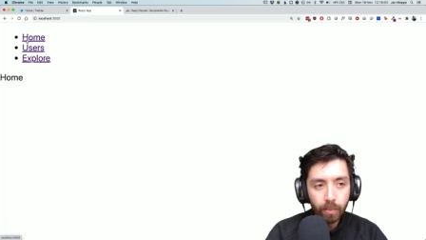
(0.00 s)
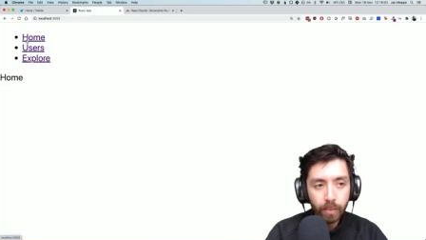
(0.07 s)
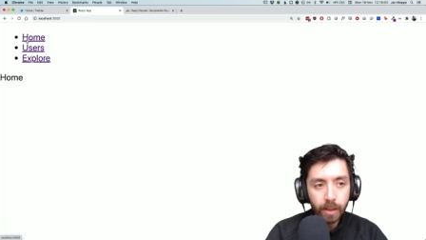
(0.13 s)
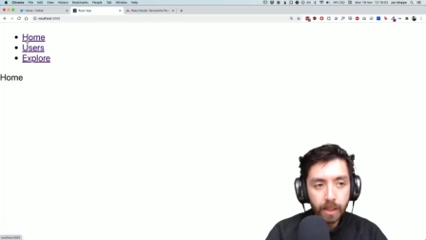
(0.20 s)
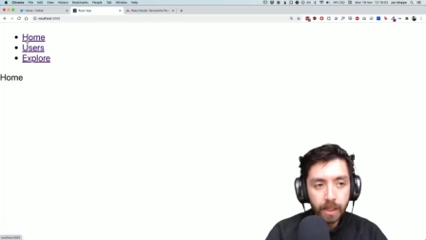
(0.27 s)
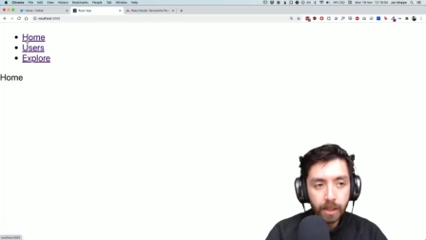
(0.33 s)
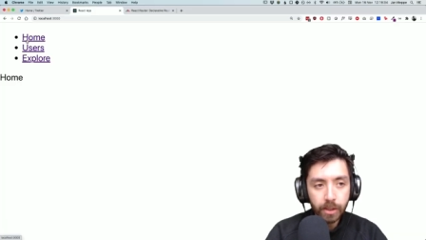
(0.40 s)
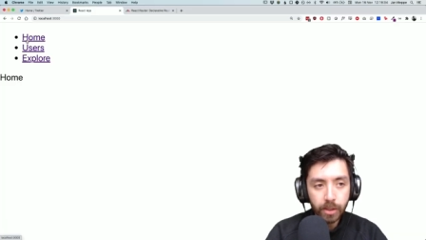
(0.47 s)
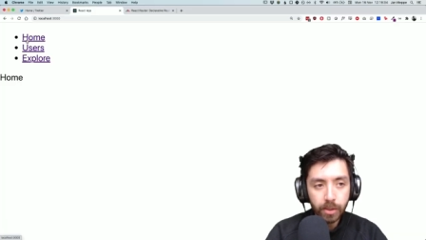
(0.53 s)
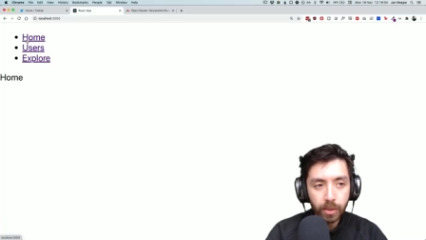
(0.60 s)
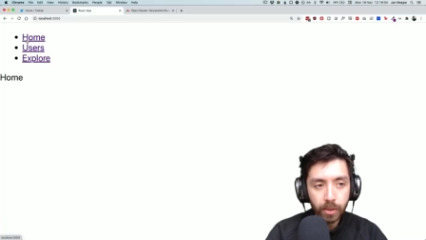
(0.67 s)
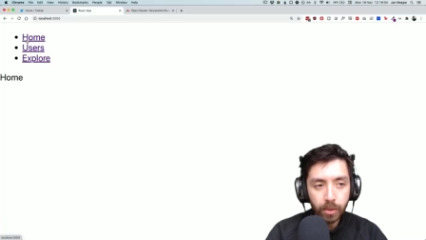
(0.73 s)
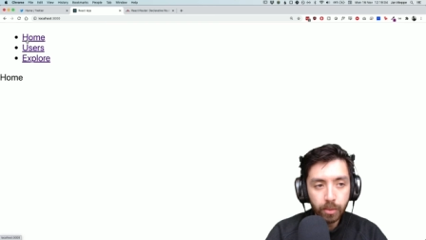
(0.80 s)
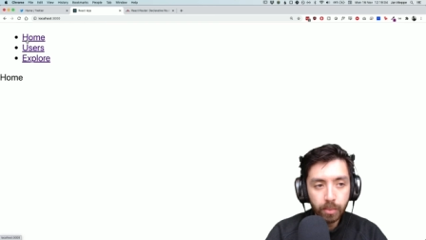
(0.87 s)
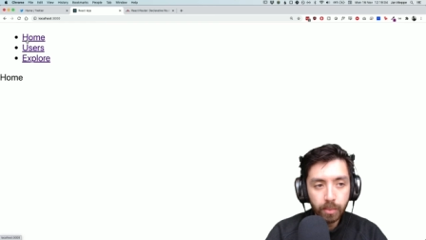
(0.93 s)
it gives us the
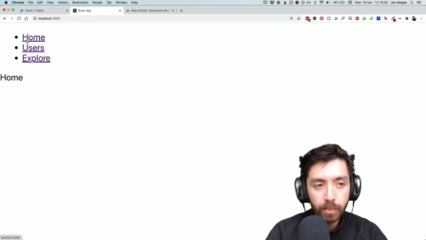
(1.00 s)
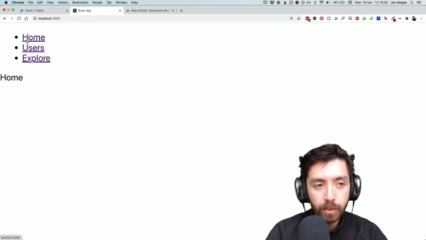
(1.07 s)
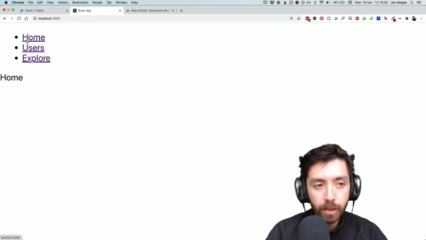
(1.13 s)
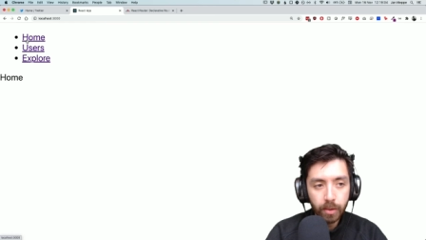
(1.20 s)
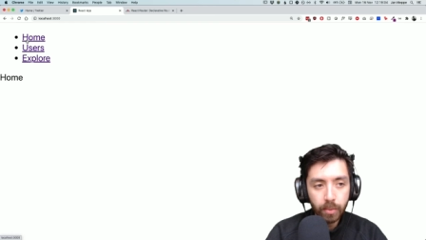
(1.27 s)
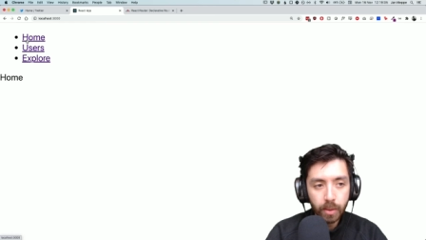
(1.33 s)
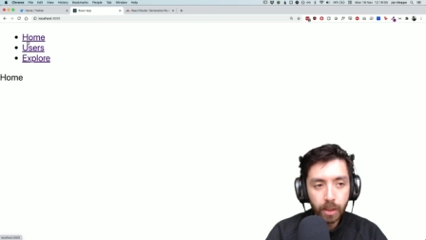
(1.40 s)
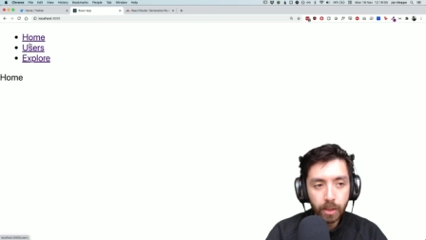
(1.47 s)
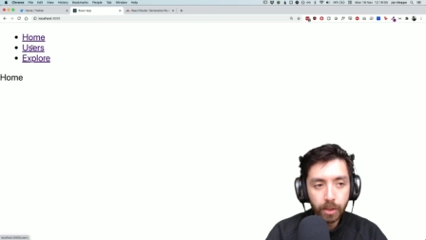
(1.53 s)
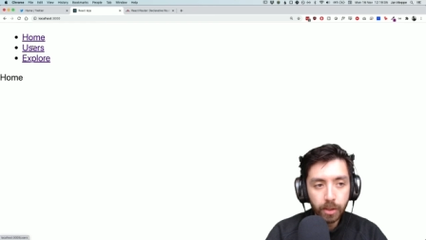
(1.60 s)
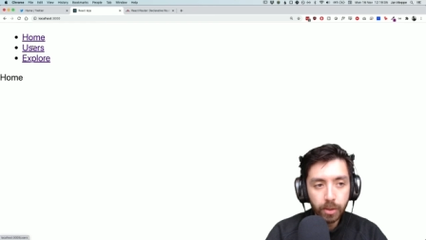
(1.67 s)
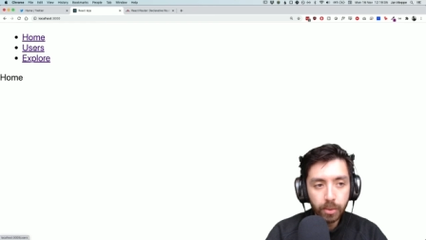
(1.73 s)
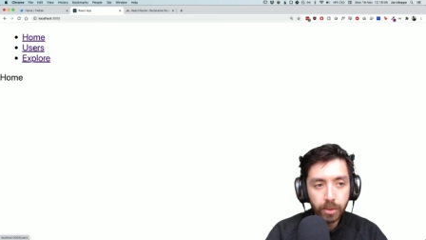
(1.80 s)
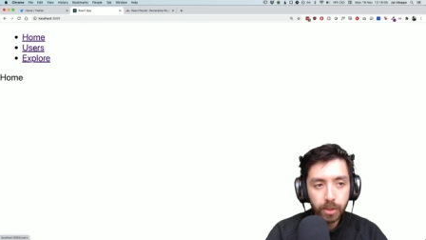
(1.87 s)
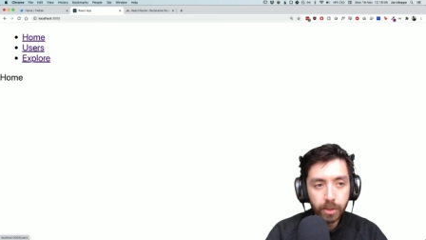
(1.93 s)
home if we click on
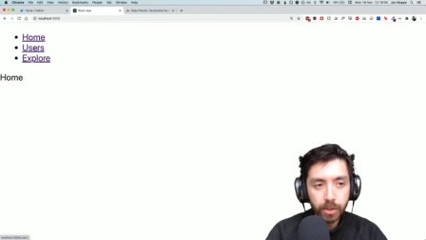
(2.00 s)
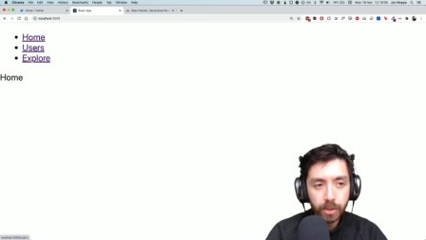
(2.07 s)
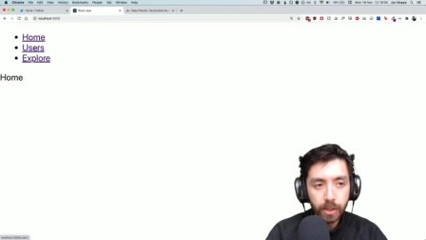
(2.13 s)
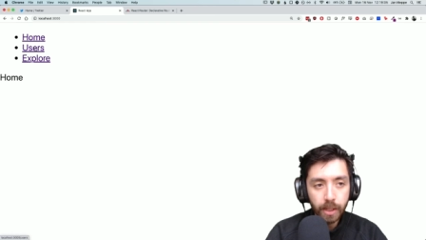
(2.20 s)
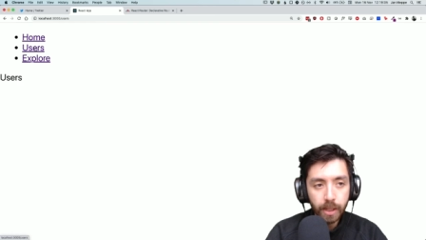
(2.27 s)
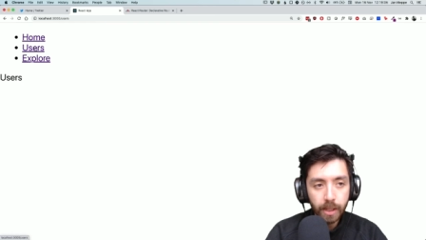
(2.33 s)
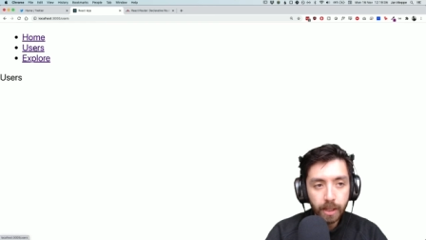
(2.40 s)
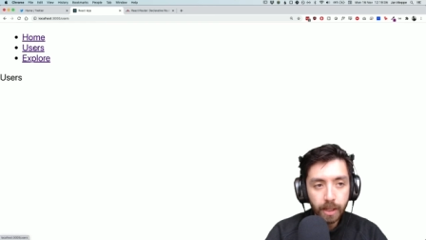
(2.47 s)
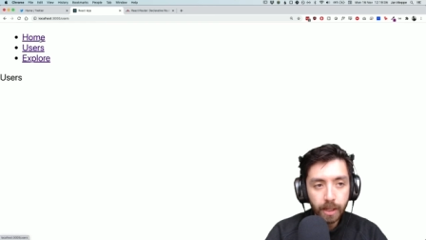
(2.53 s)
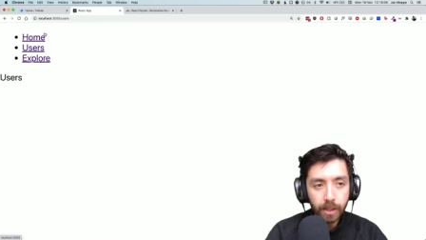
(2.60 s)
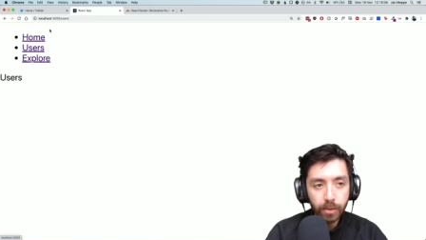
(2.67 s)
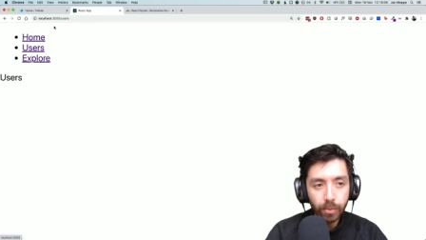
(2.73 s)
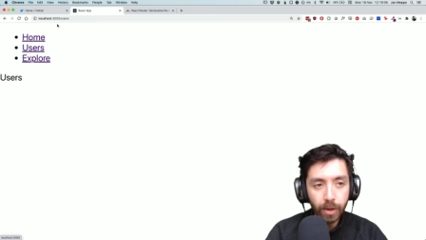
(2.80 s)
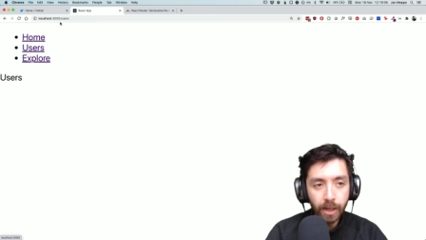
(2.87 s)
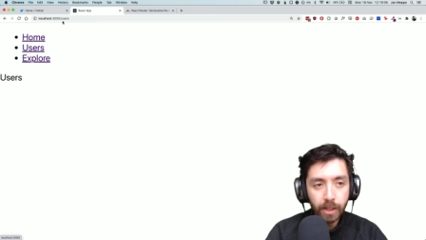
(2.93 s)
users it
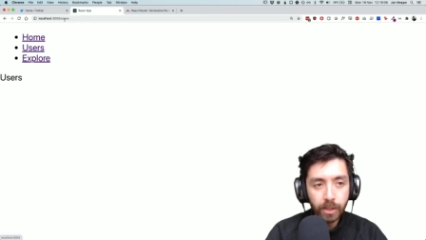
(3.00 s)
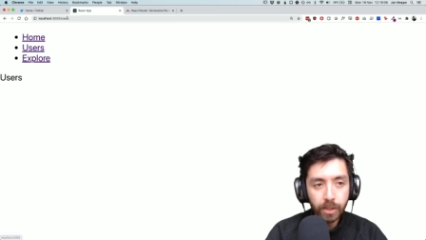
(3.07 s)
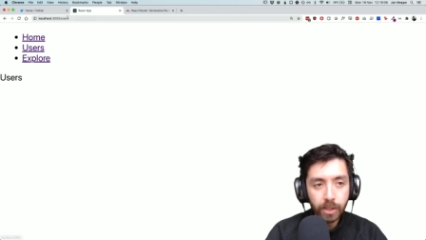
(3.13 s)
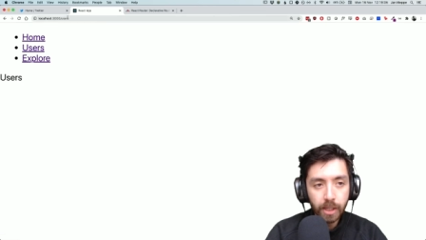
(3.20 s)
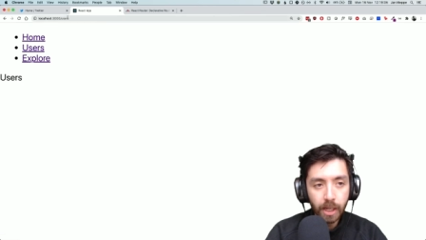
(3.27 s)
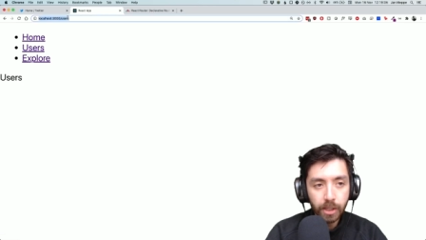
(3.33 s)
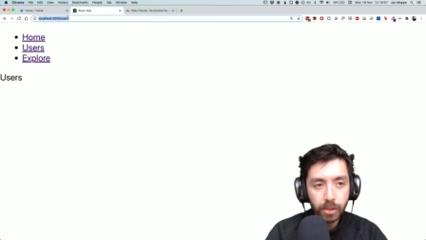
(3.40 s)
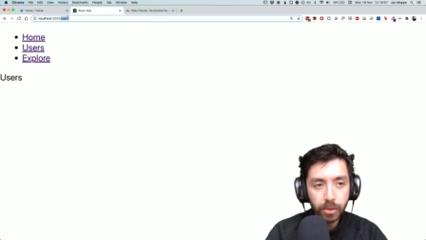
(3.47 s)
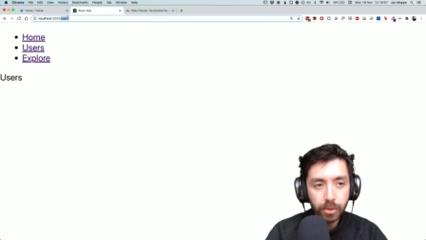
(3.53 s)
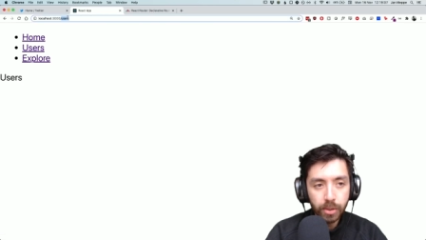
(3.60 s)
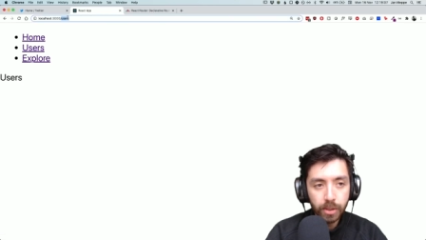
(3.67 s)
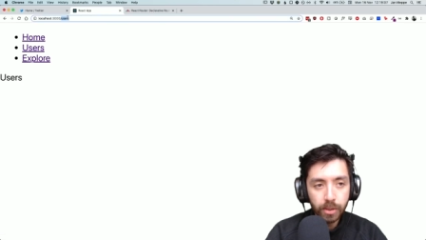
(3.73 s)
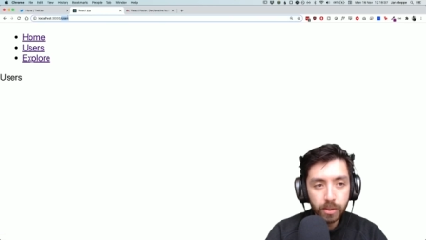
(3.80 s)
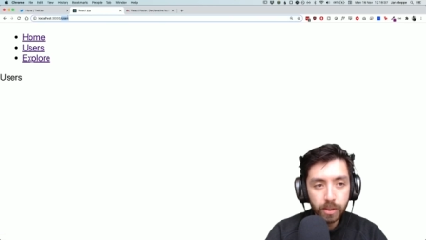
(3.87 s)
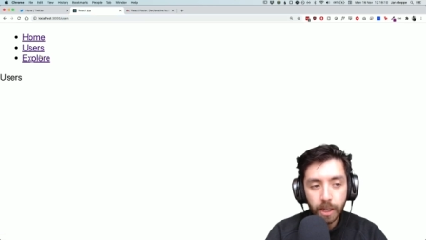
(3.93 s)
renders slash
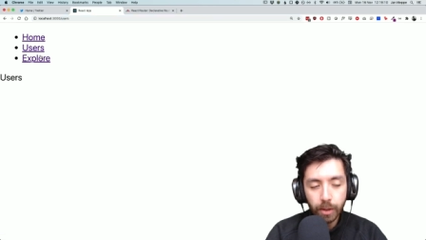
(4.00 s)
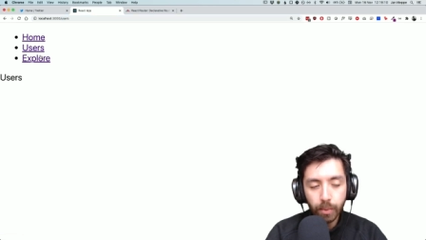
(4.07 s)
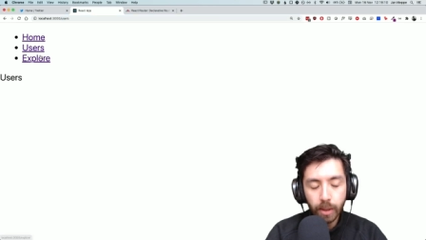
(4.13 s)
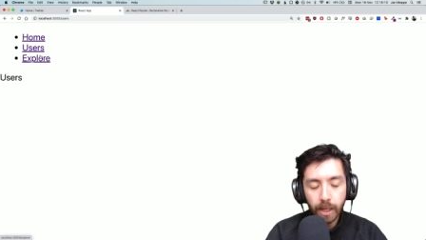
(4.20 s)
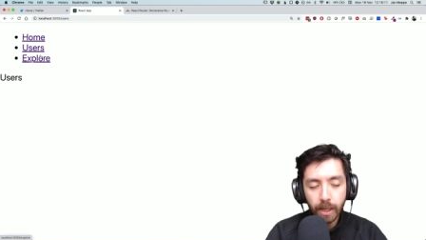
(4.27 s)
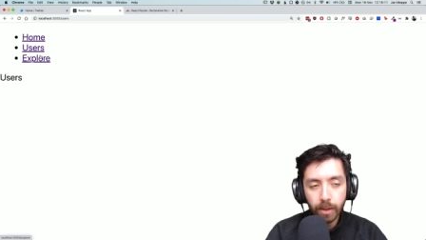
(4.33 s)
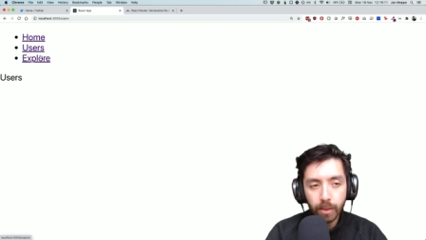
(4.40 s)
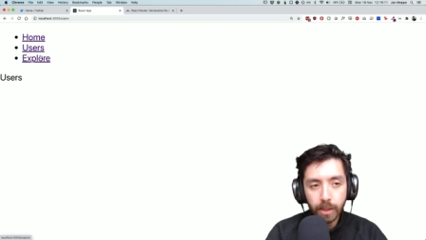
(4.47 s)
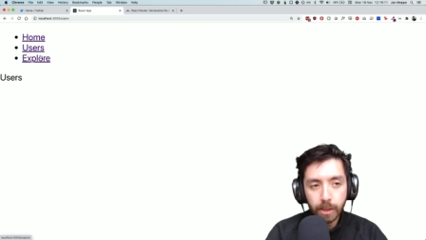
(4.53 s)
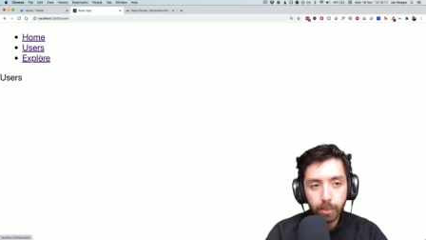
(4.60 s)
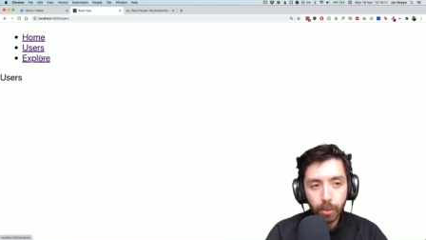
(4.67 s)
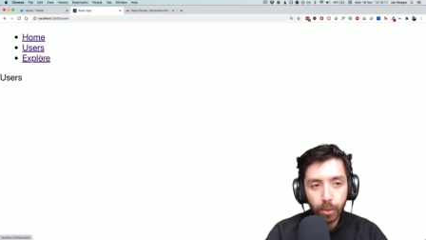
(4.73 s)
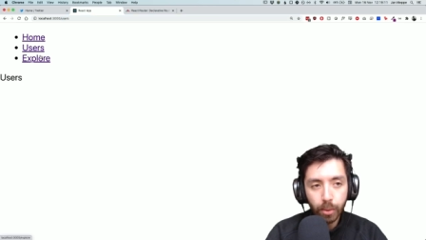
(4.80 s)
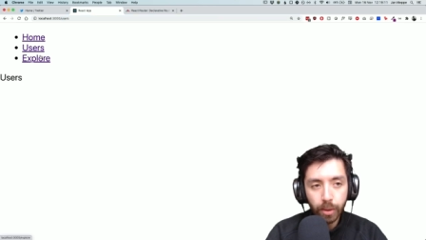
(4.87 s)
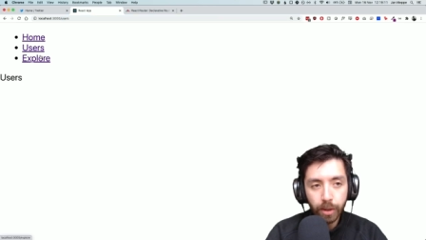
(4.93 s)
users if we click on
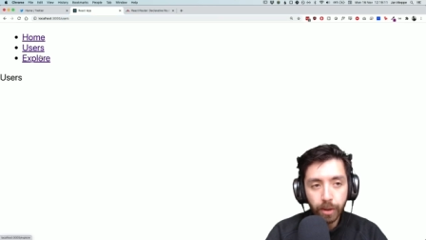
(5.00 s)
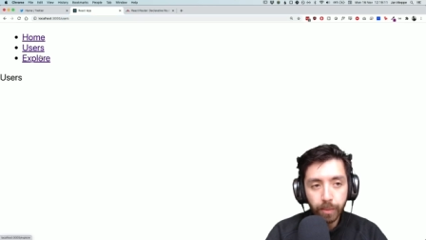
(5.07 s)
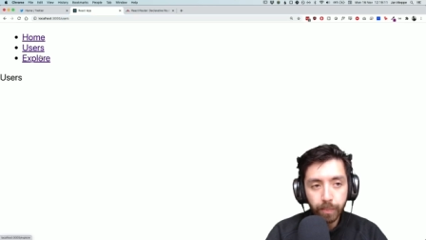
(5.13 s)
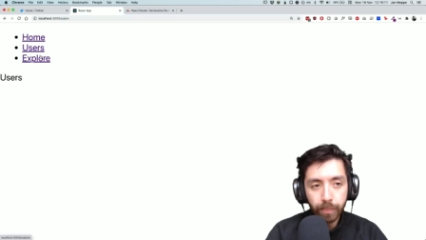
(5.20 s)
explore